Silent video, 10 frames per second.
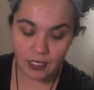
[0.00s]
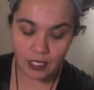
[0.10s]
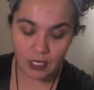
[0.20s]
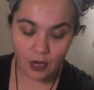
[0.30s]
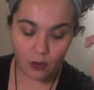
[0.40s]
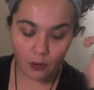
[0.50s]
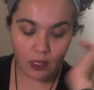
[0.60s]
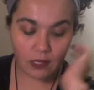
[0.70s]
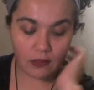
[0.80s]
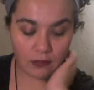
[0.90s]
You
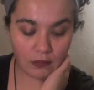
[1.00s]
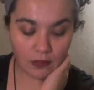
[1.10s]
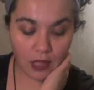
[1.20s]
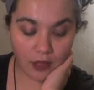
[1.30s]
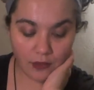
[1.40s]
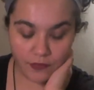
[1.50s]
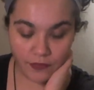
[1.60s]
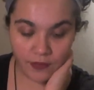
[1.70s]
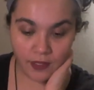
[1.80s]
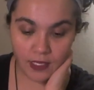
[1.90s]
know, love